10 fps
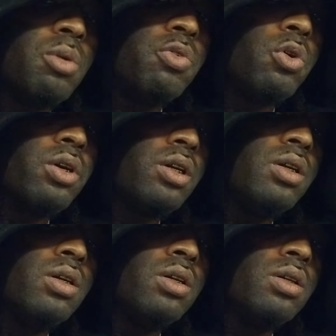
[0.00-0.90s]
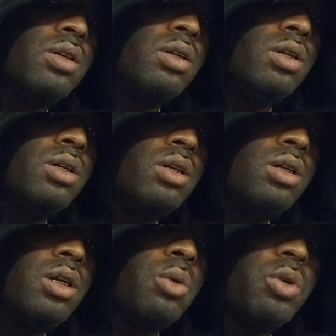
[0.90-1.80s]
before then,
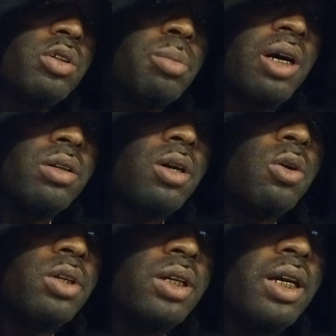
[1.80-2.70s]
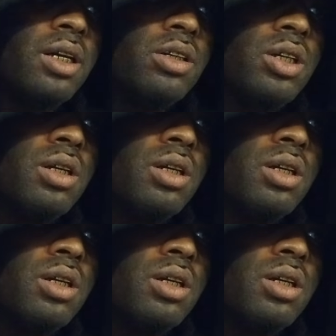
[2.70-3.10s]
it was about the golden age